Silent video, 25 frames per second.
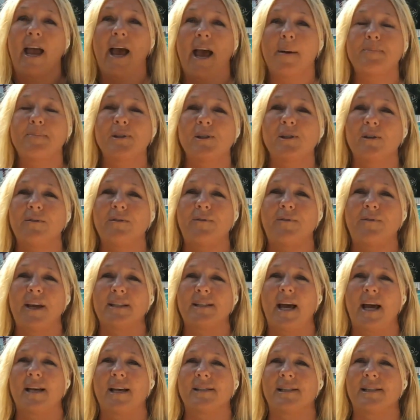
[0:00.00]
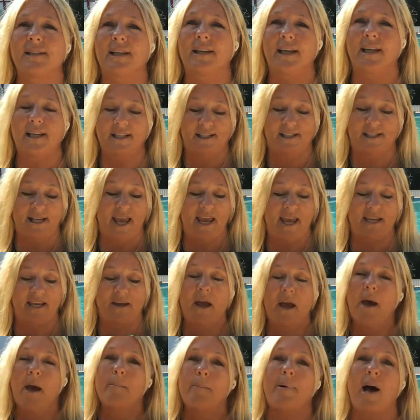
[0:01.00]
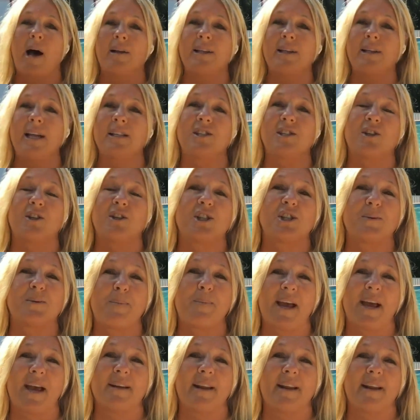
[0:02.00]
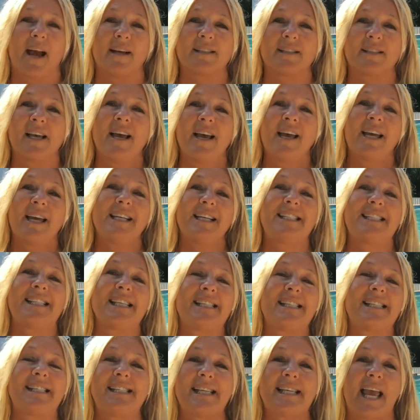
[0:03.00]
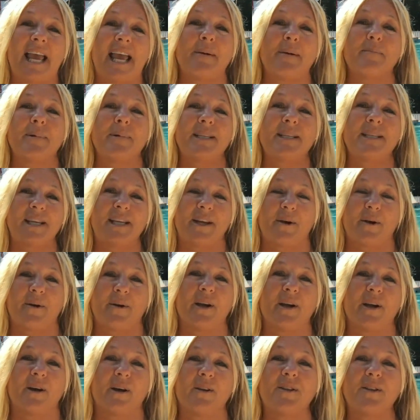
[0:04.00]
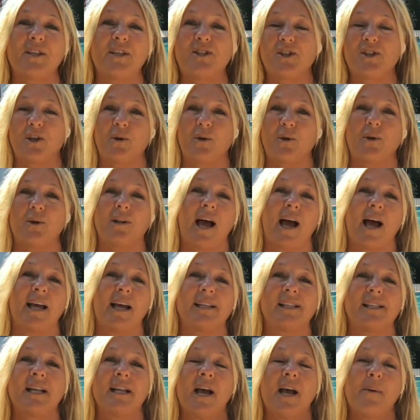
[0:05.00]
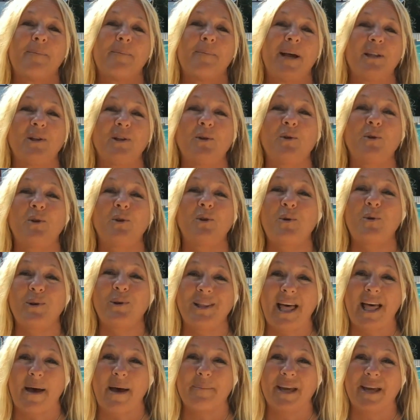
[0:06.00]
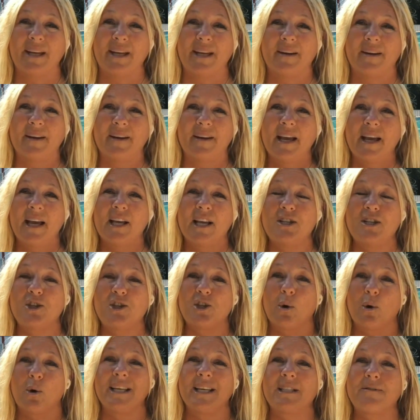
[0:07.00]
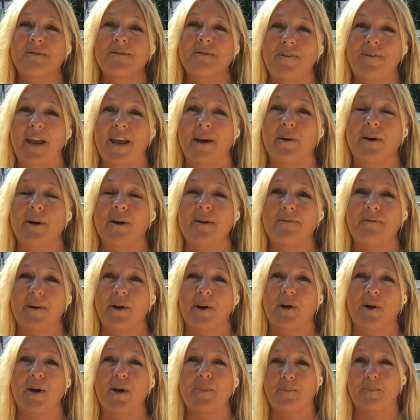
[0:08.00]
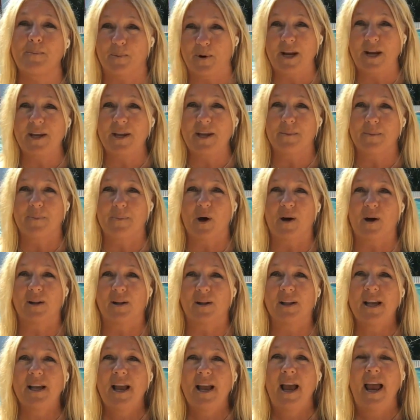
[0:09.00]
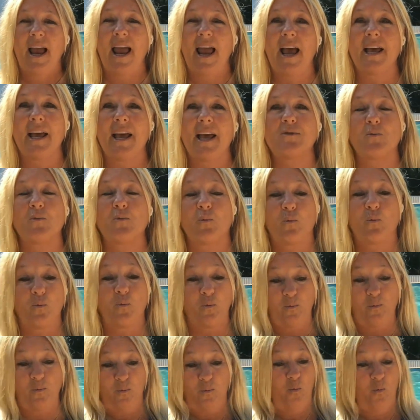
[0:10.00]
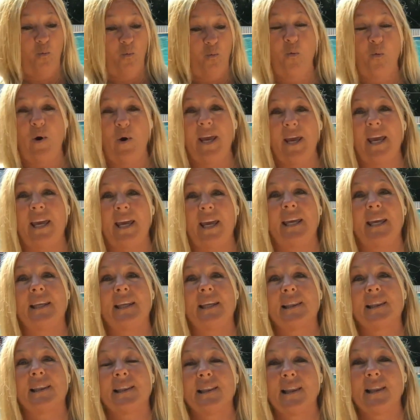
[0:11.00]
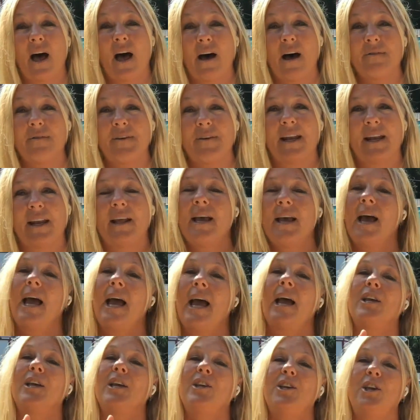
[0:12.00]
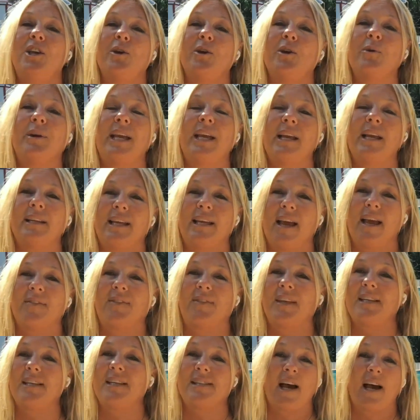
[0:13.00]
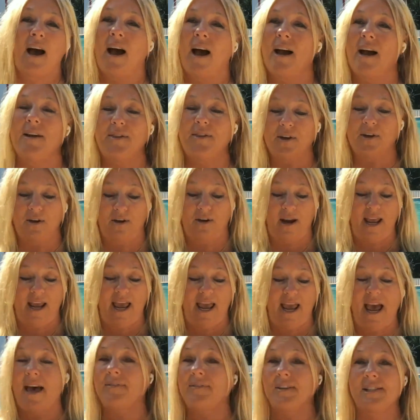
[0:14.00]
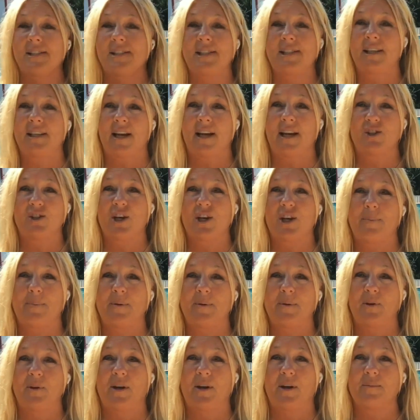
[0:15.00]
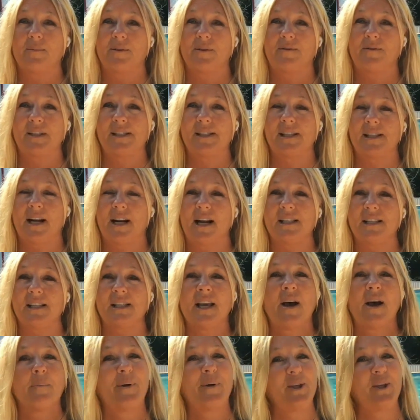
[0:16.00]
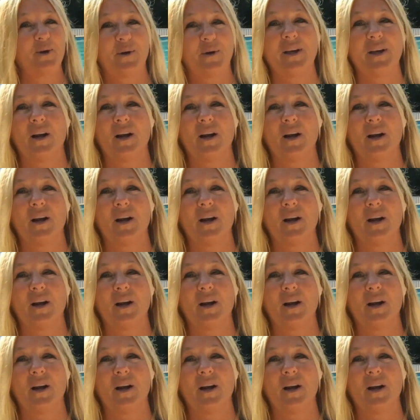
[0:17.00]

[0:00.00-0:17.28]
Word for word: Absolutely fantastic. It's a polyester spandex. It's the same material that's utilized by Lululemon. Oh. And so it's very, very breathable. And light. And we love it. You can get these either at the Sea Lion shop if you come to visit us, but you